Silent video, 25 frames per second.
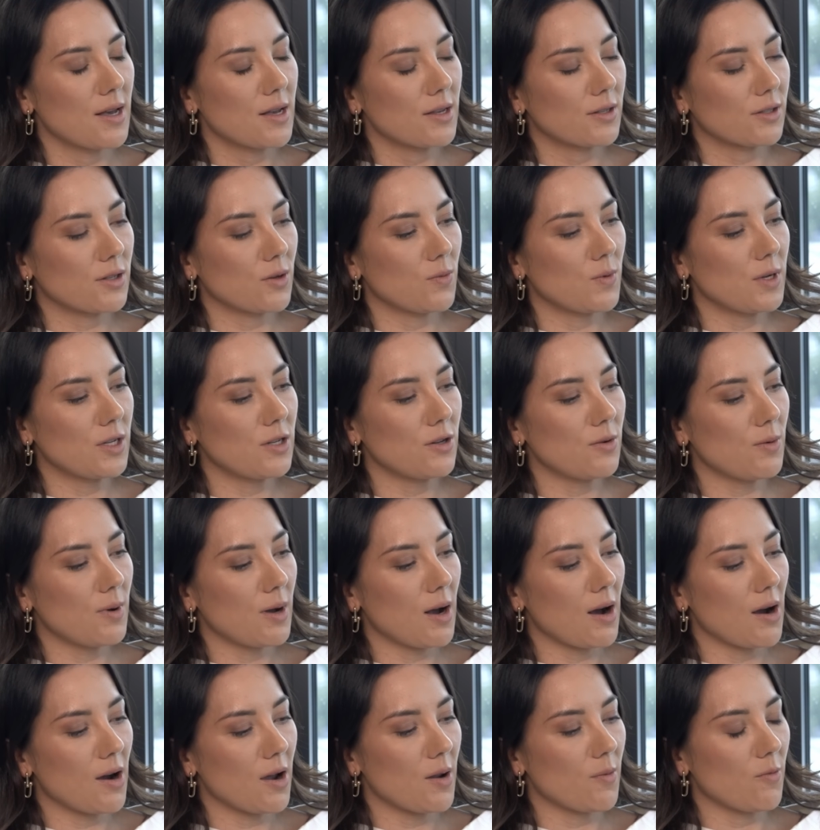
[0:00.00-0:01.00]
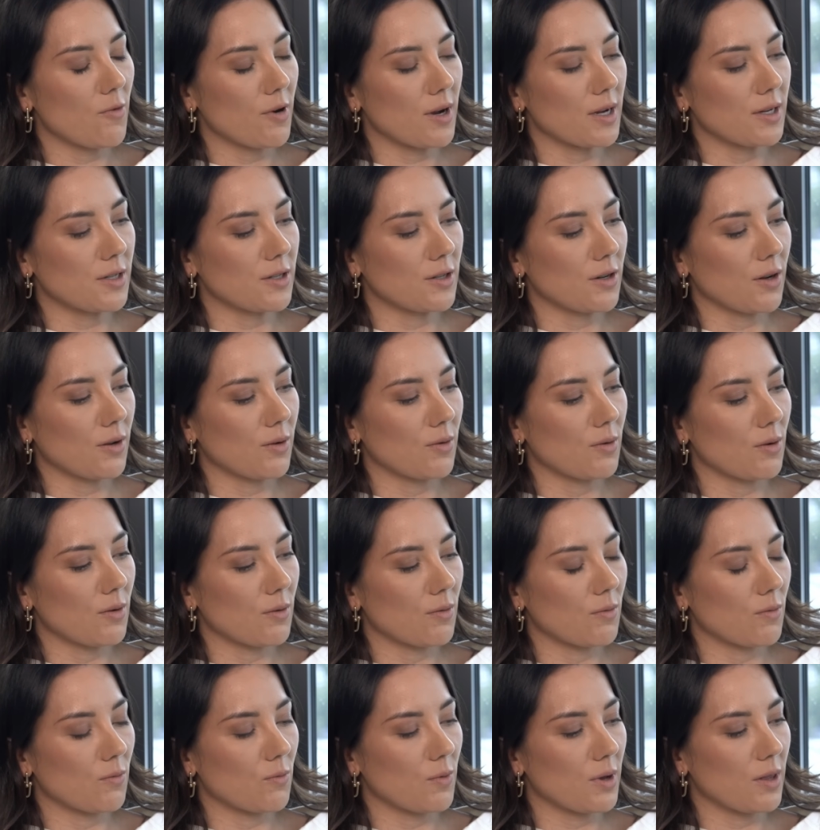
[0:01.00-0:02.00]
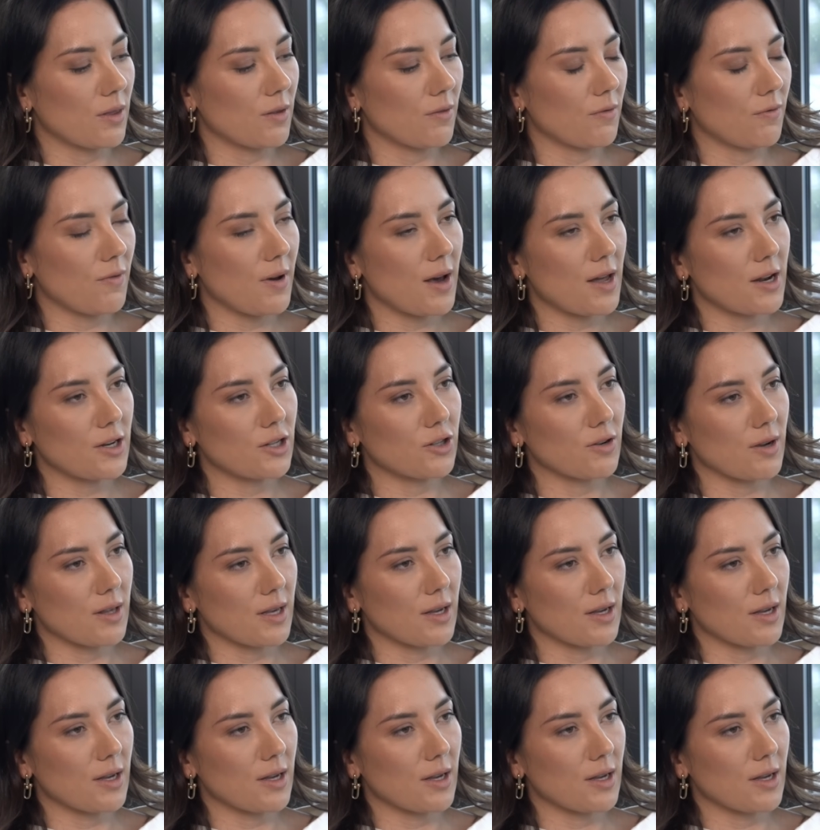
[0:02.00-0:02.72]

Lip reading: So we do a hybrid, with the furniture.